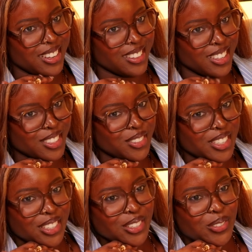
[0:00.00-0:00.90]
That's a
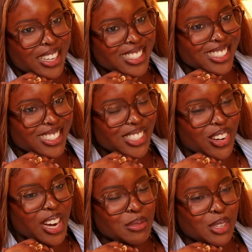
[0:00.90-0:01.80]
really good way to
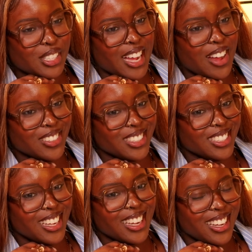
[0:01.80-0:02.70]
describe your sound.
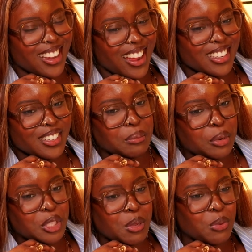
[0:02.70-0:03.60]
Like
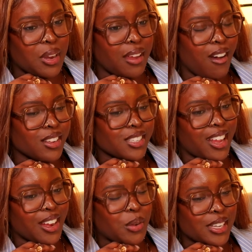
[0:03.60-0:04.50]
most people when I ask
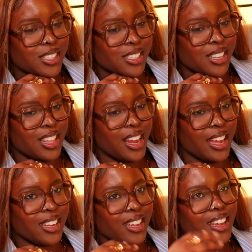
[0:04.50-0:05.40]
that question, they're
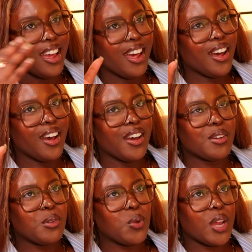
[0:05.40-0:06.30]
like,
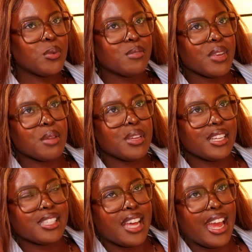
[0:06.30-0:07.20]
well, I would
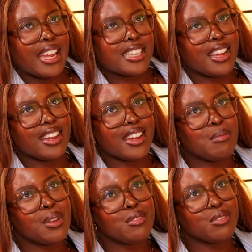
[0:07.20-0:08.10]
maybe say it's like a
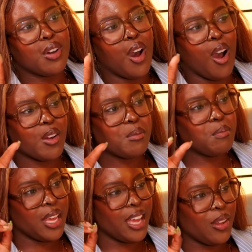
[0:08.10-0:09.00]
bit of
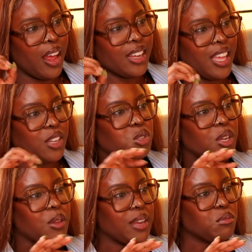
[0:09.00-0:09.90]
R&B, like they'll do
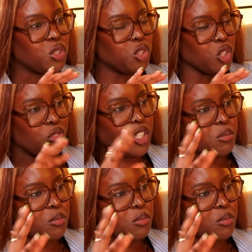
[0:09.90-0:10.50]
it like more genre